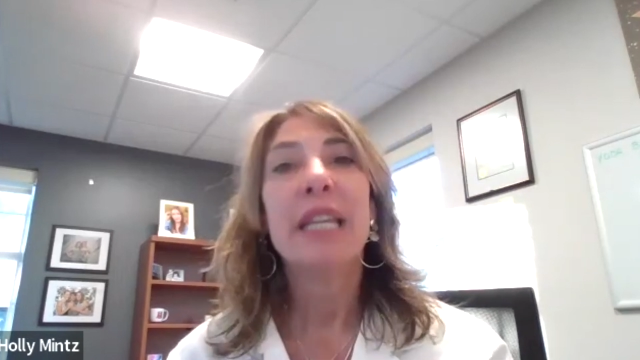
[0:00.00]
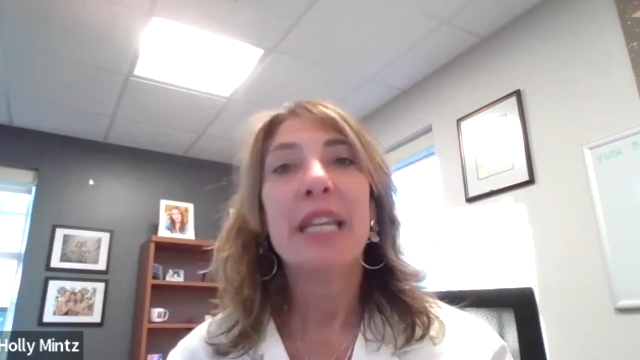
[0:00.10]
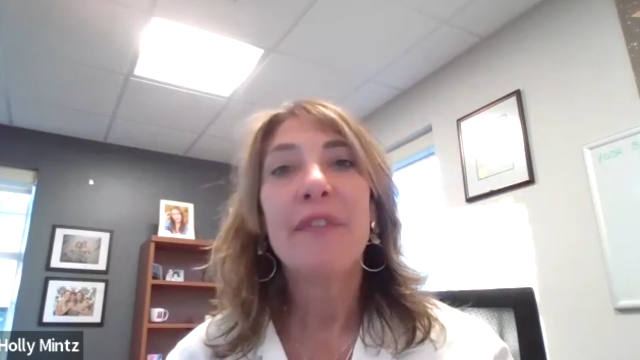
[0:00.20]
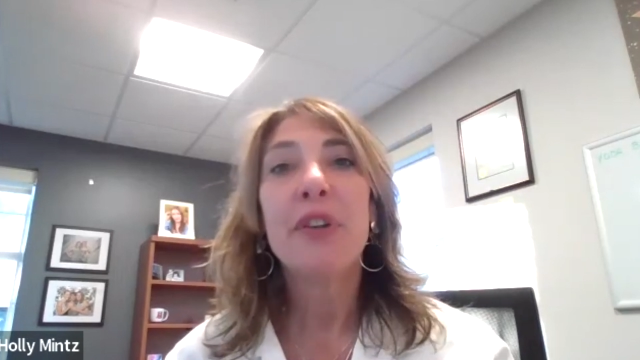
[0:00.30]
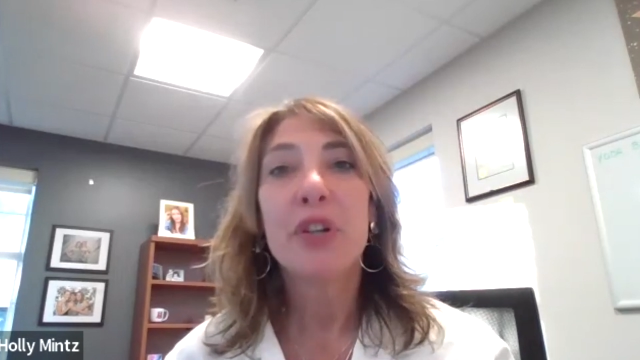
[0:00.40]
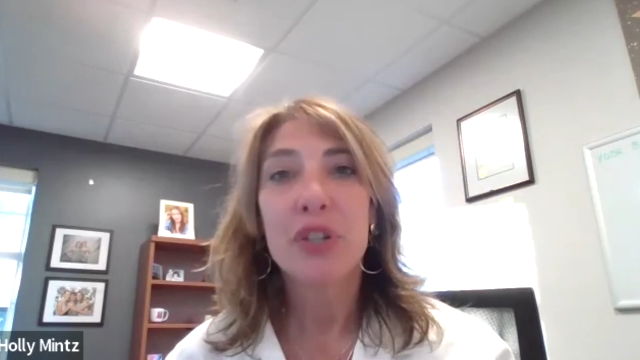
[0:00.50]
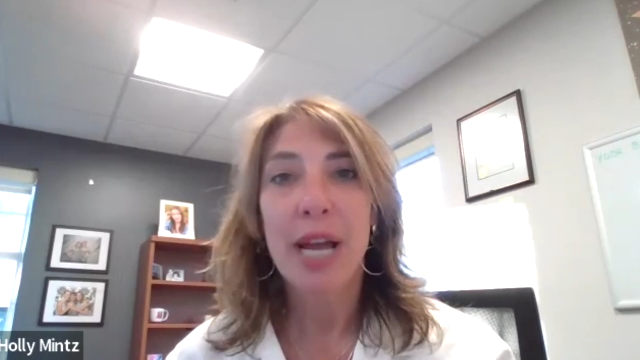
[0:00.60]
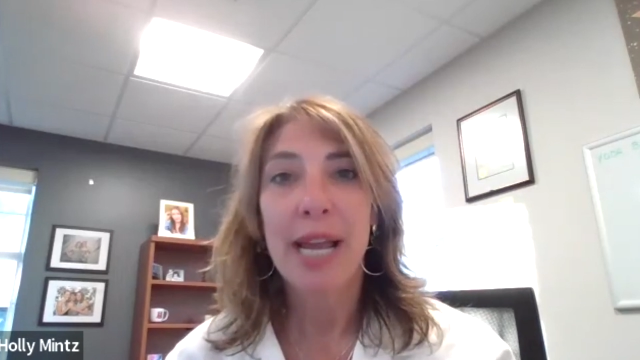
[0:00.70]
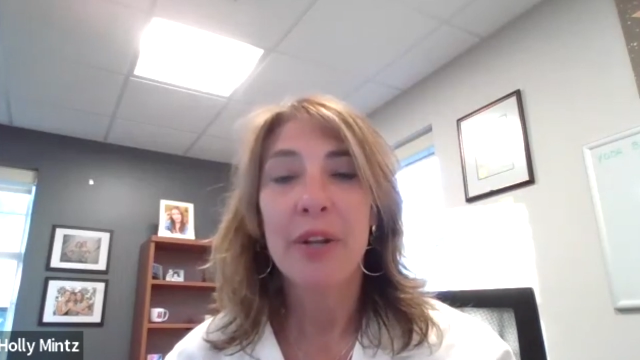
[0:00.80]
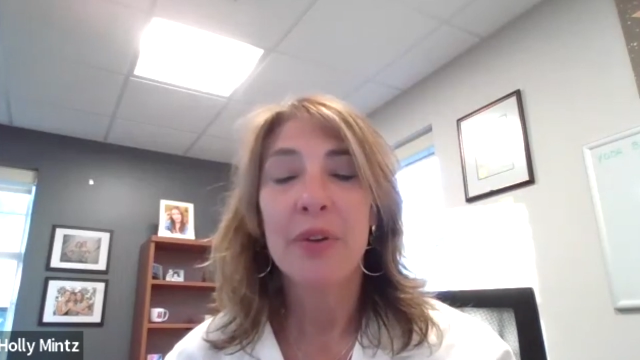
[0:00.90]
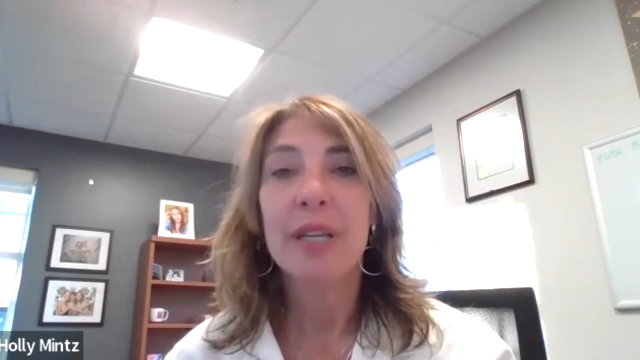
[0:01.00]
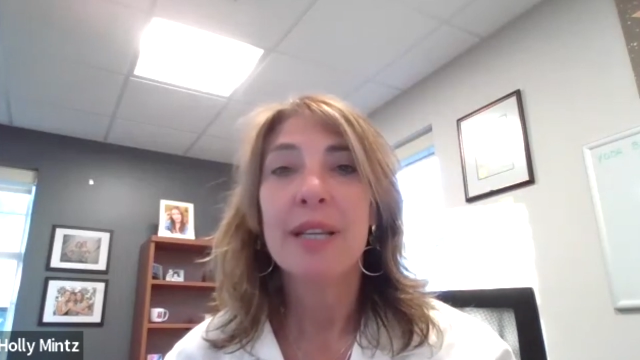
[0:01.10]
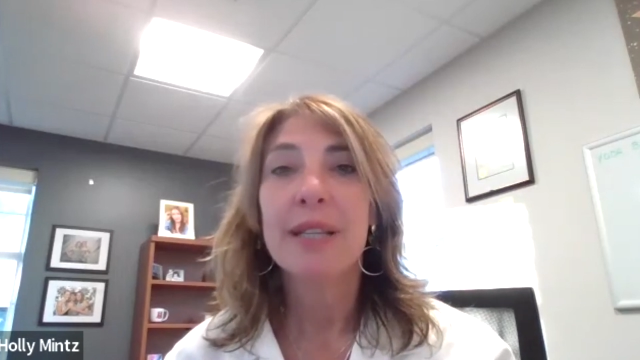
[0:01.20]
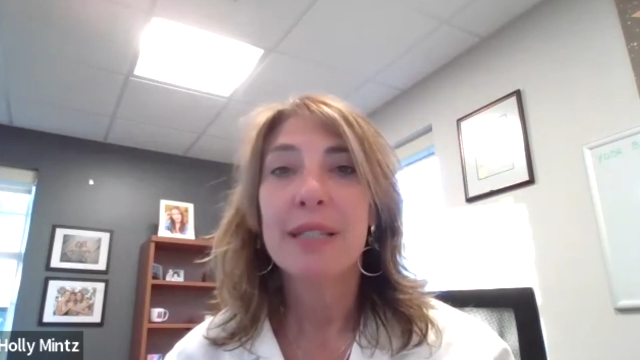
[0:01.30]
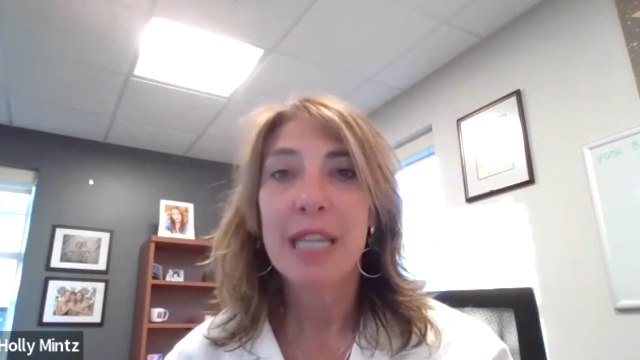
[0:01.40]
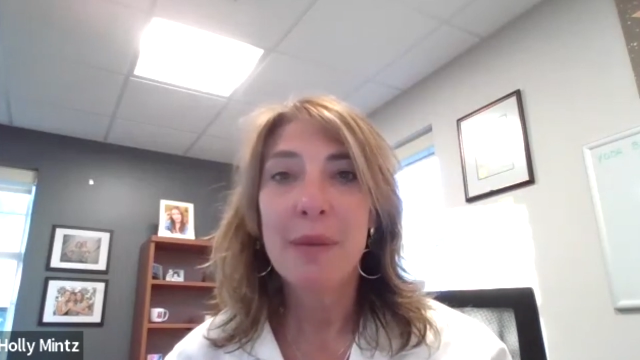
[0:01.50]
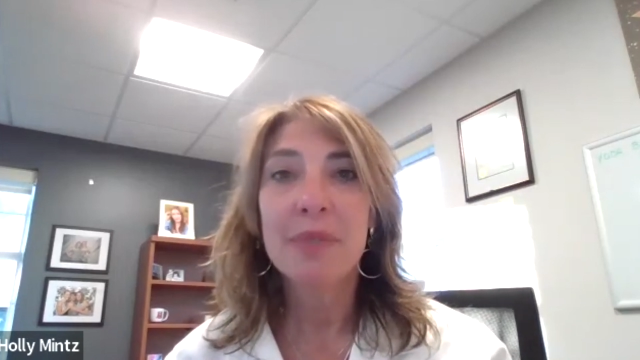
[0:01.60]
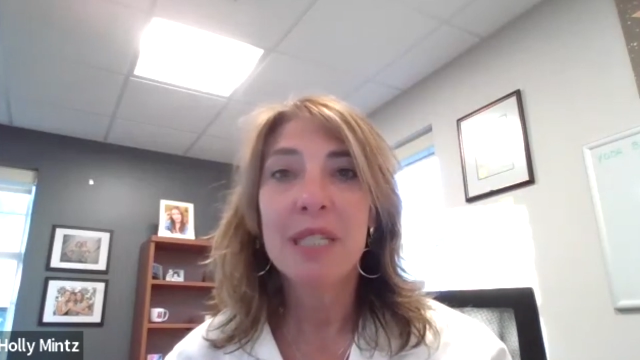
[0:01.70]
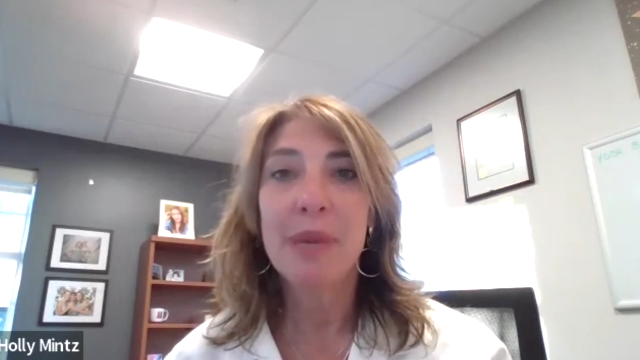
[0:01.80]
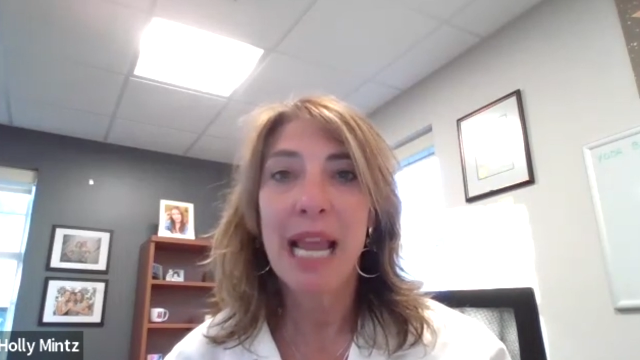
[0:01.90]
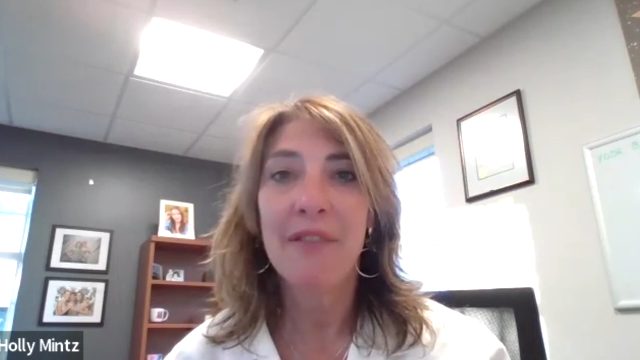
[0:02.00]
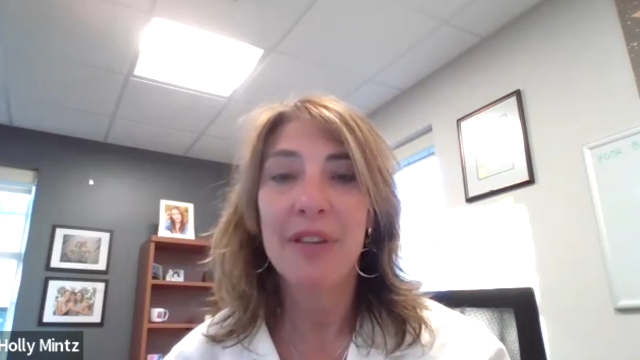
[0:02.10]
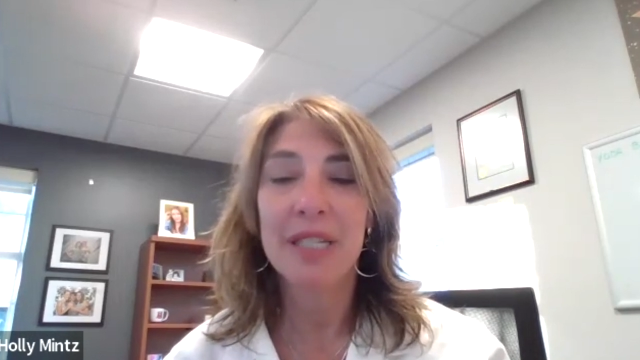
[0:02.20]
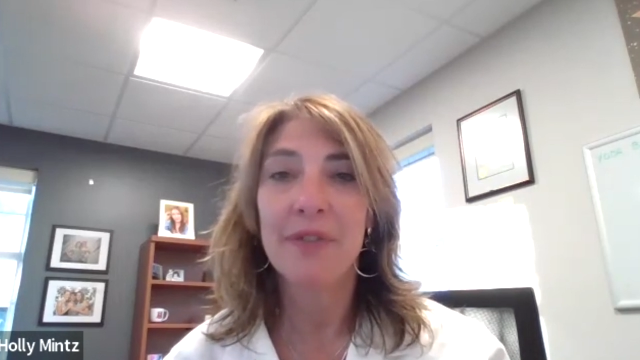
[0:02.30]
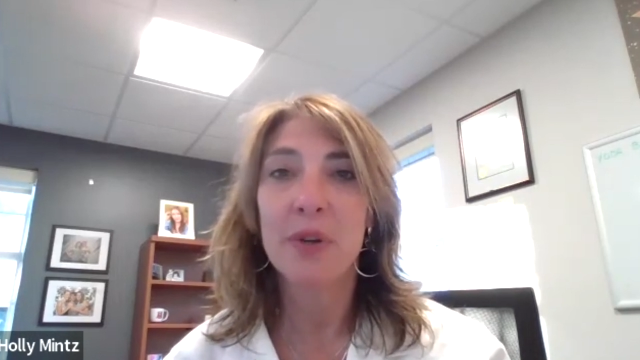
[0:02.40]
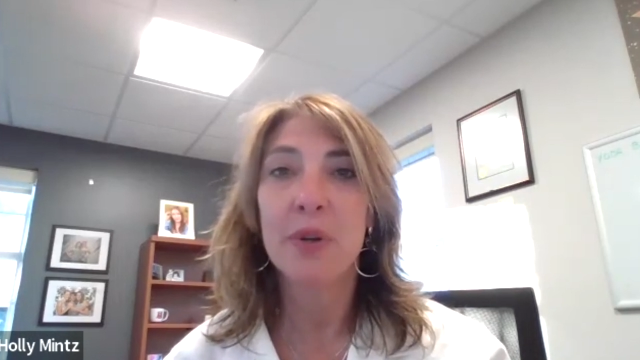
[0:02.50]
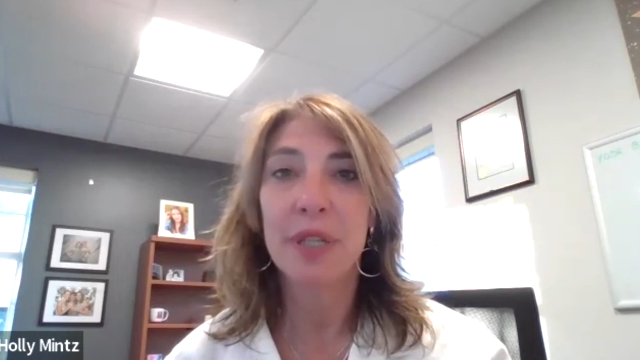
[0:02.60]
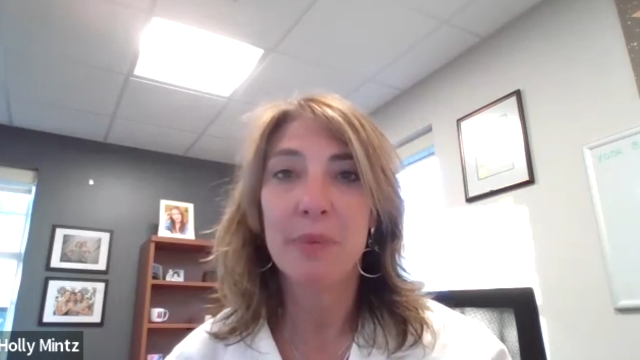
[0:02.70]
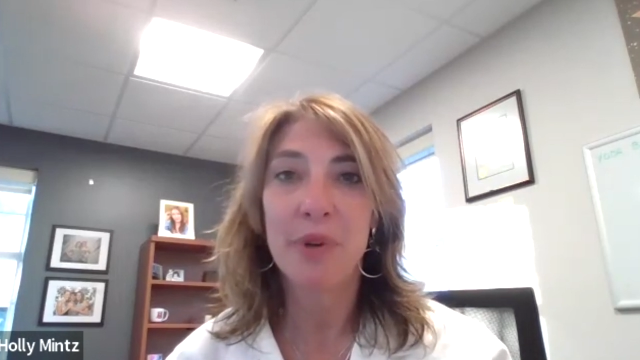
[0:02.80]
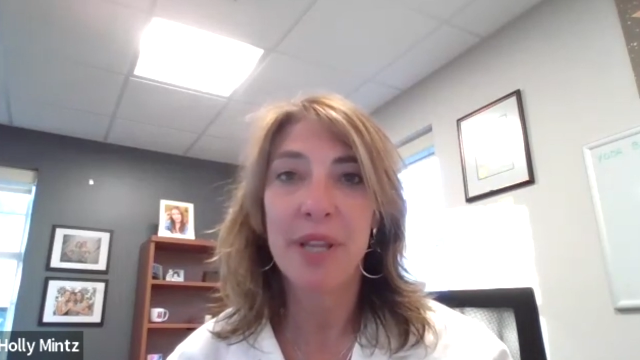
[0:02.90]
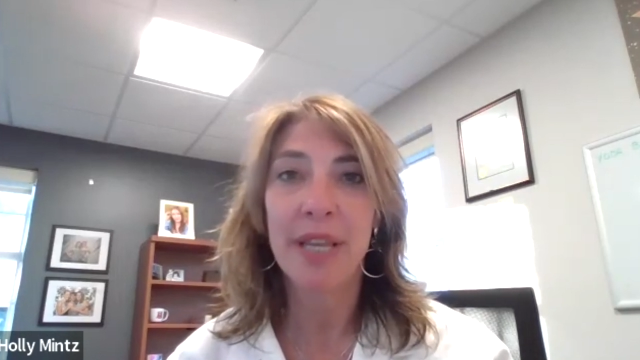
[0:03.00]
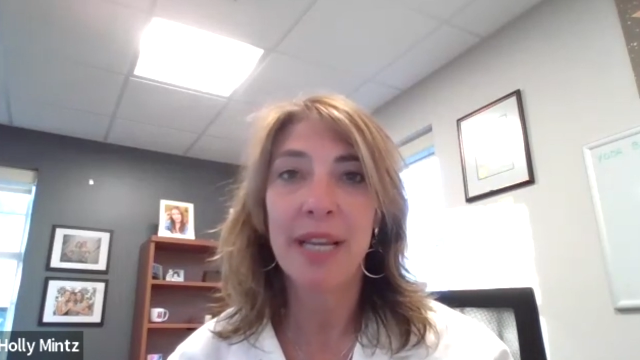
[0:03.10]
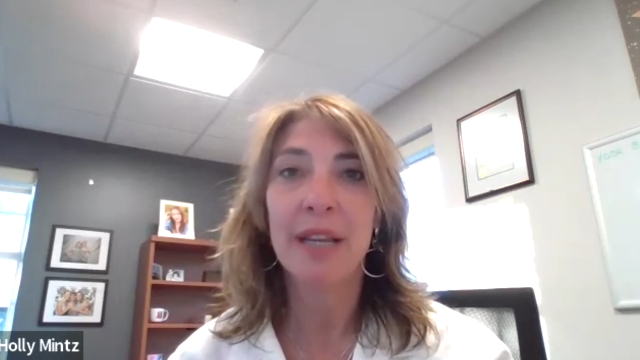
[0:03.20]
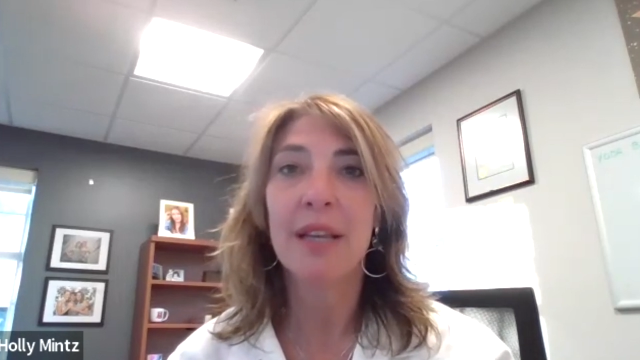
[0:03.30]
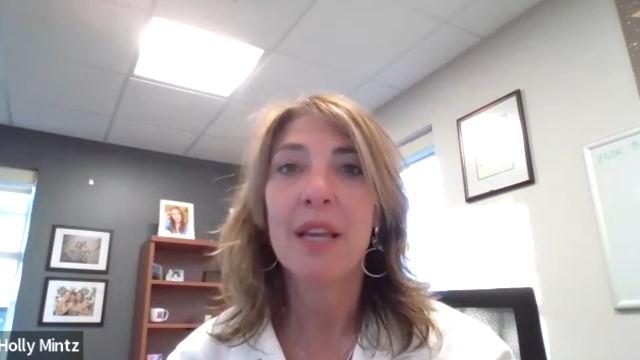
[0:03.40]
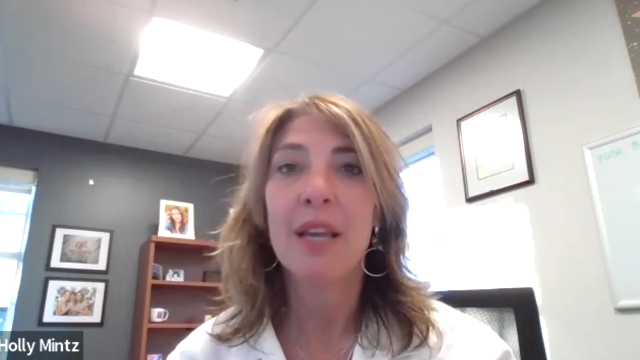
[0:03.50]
If your child seems to be having difficulty breathing